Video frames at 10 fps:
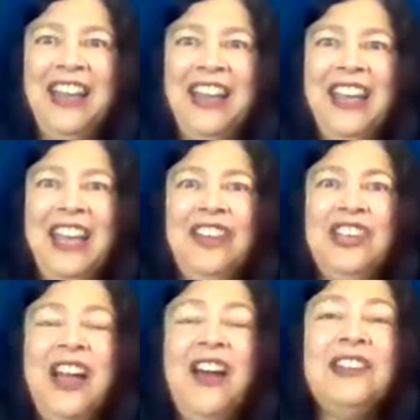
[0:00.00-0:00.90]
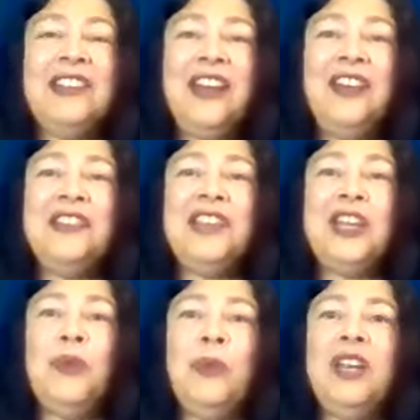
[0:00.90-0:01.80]
And she asked the dancing
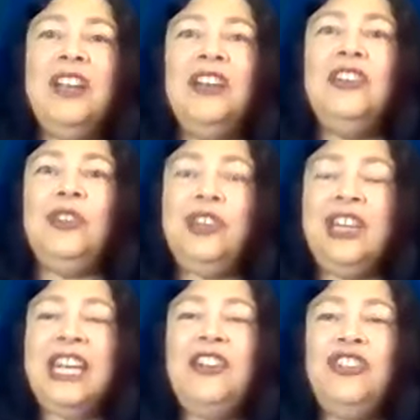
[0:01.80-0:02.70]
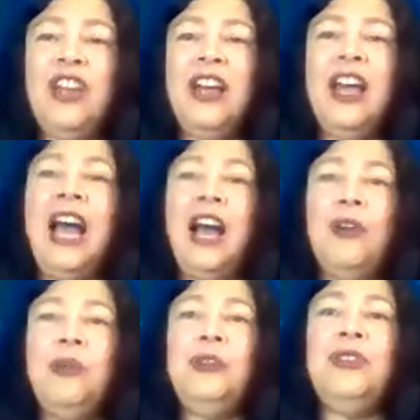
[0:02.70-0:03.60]
woman to teach her
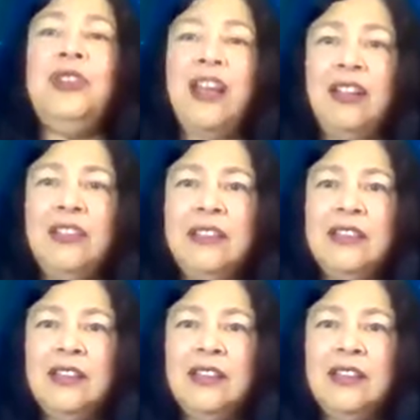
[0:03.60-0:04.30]
how to dance.